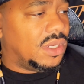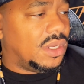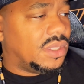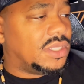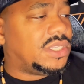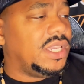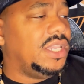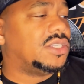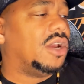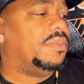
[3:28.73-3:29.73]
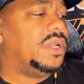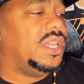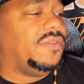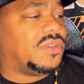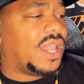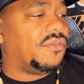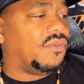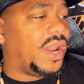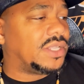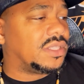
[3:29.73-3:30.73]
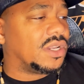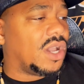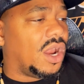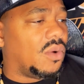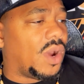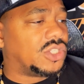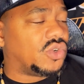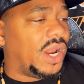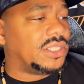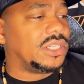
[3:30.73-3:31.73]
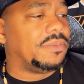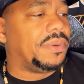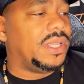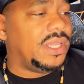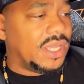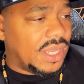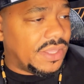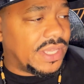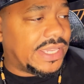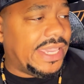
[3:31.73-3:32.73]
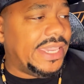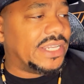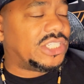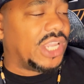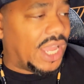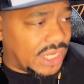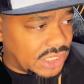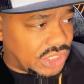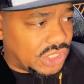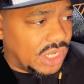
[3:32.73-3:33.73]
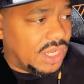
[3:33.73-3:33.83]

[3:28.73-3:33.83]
The teens are believed to have wrecked the car while trying to complete the Kia Challenge,